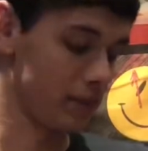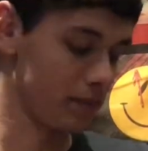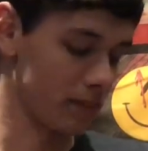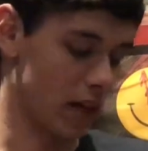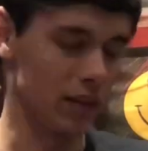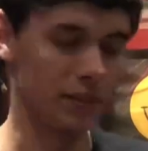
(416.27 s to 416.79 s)

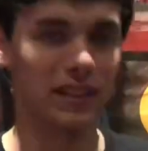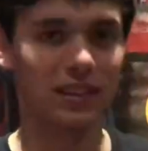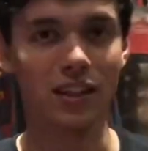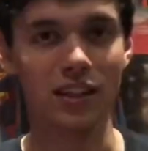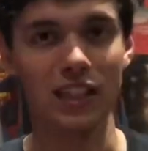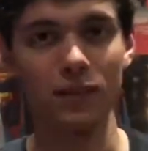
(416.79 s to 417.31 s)
I'll admit the
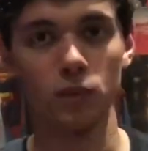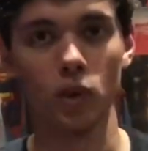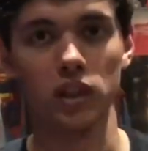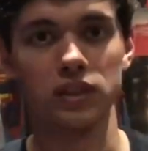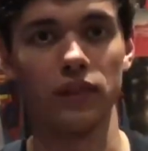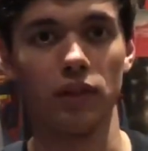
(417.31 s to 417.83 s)
theme worked
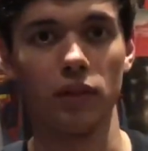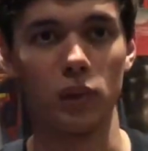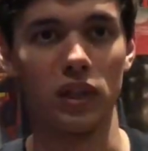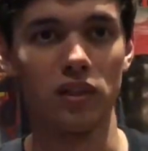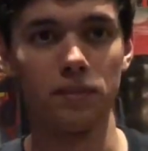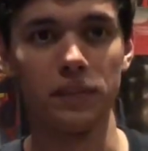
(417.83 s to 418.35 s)
very
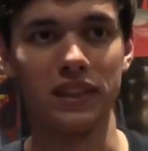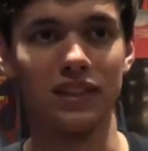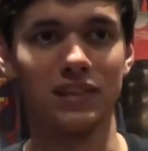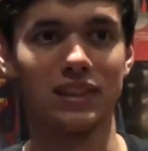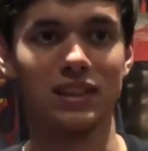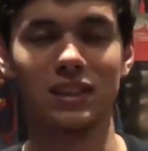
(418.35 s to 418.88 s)
well because
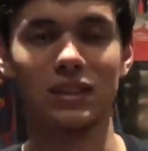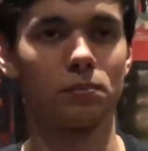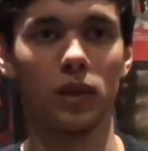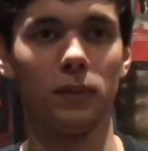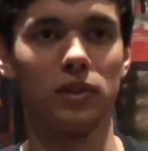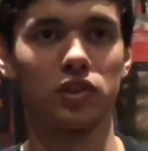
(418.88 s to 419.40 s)
it's pretty
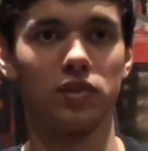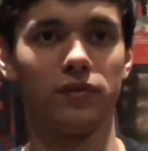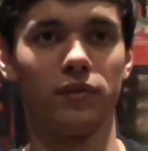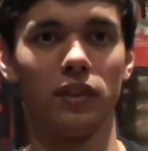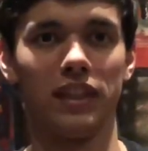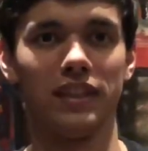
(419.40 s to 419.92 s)
much
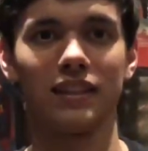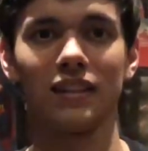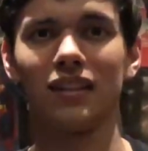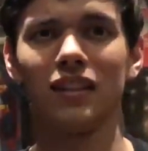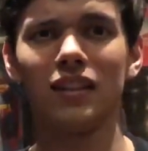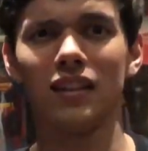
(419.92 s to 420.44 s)
like,
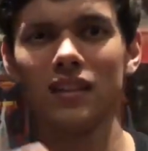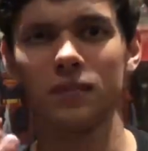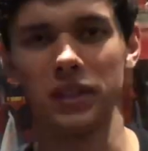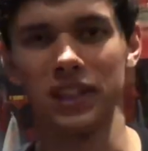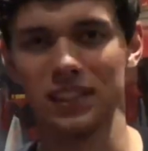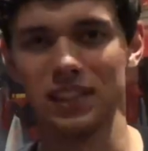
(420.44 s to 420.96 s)

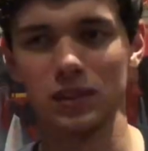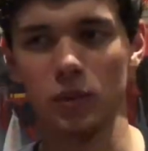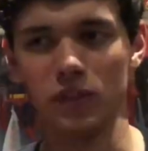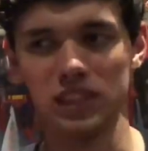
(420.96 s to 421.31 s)
because this movie is